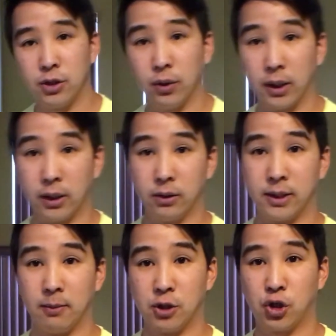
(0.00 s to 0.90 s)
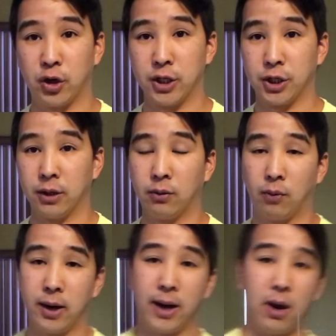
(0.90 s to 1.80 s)
to do a little demonstration.
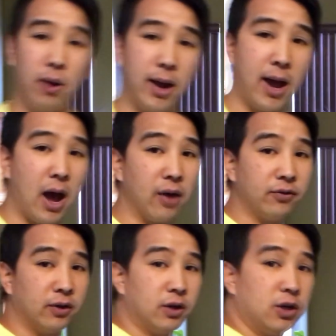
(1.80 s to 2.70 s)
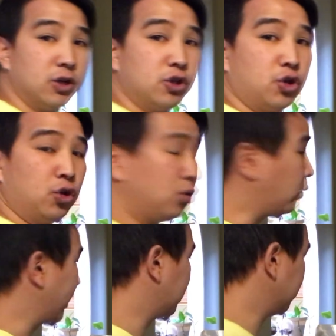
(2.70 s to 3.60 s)
Right now I have two
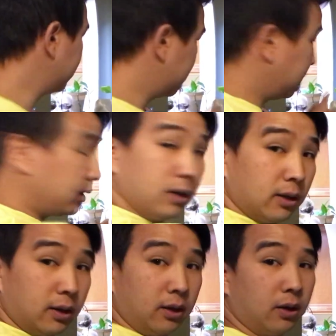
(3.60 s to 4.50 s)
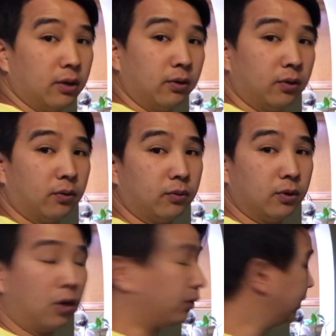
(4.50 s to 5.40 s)
records
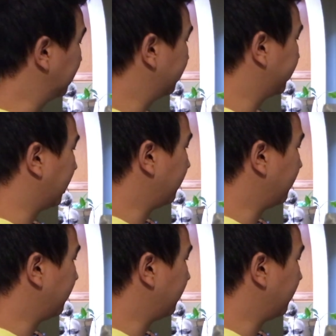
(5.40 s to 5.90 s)
already loaded